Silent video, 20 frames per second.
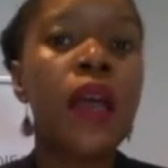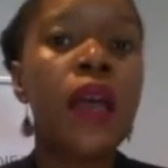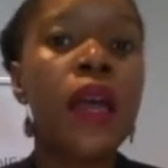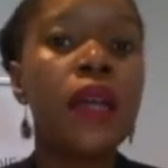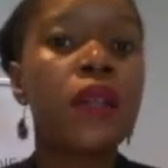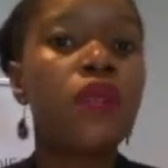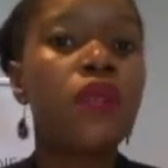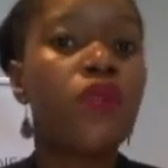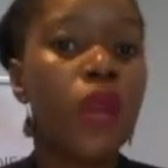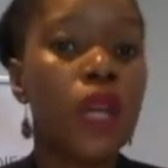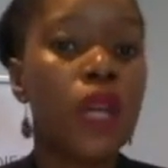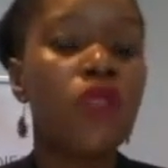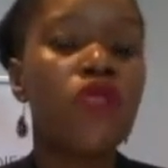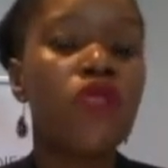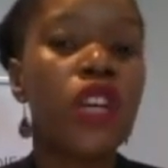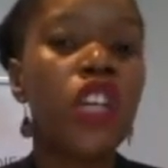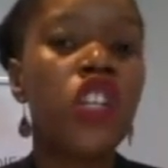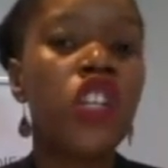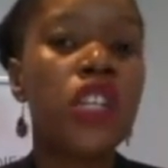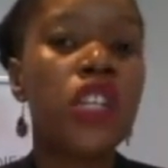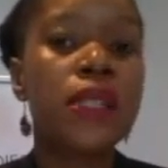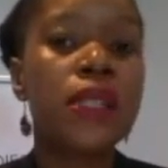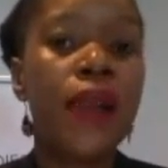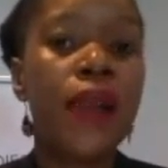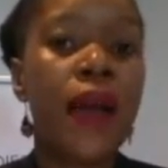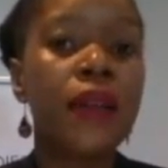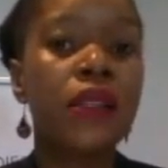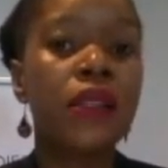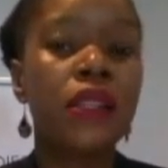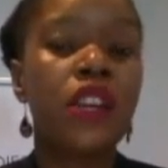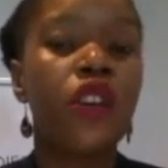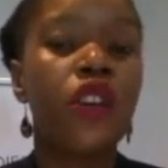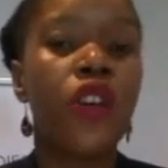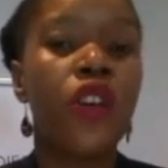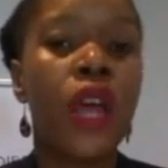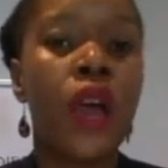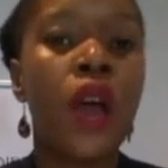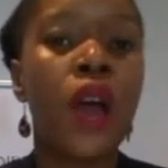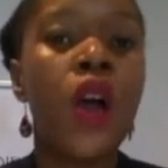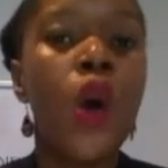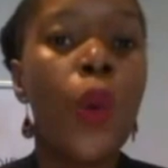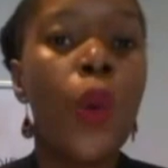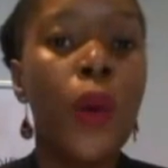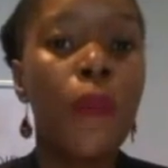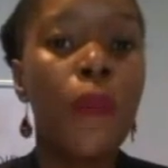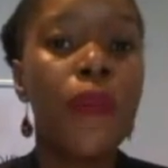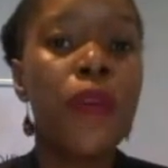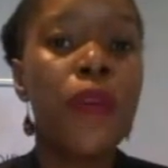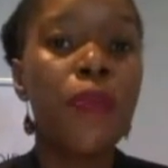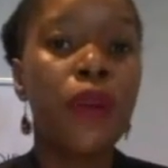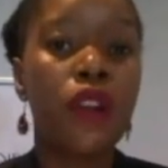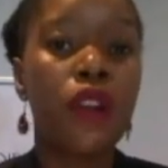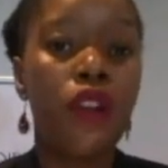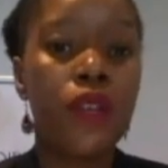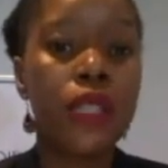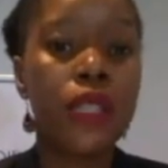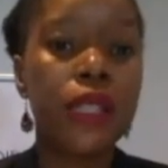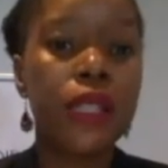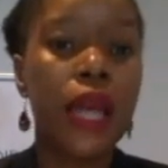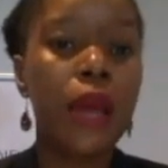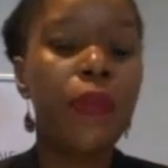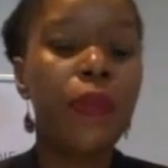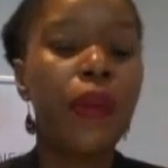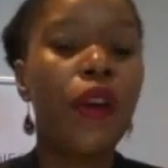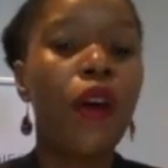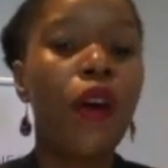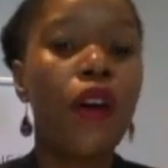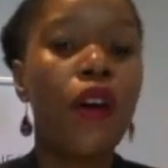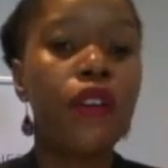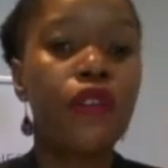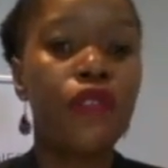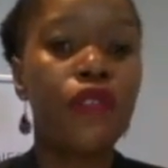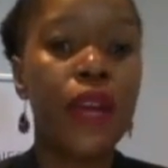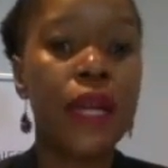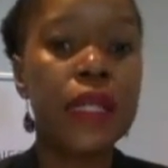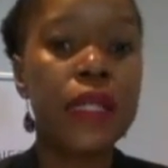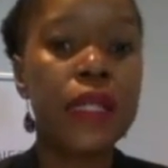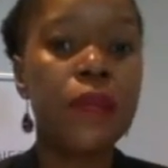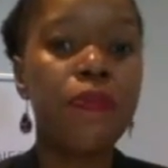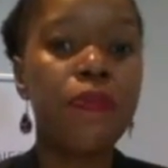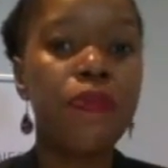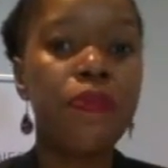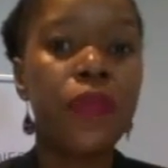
in regions like Syria, where people are escaping conflict.